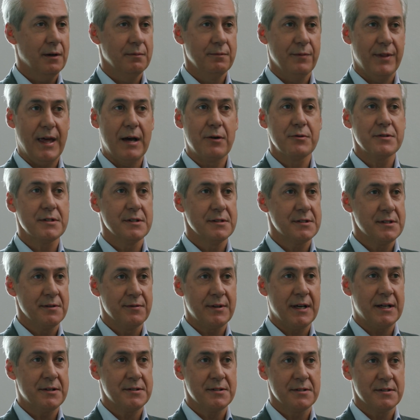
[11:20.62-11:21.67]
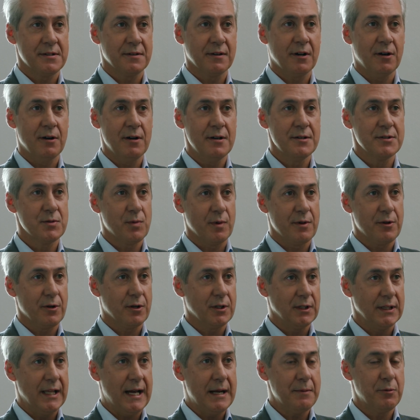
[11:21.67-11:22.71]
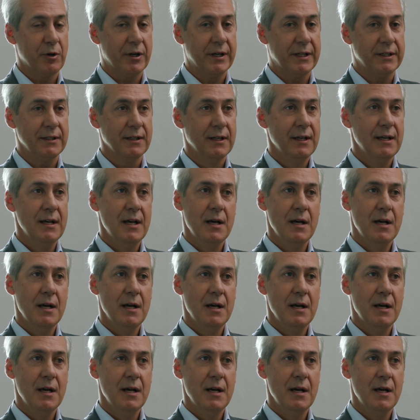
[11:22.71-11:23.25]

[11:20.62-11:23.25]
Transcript: thousands and thousands of calls where they're collaborating.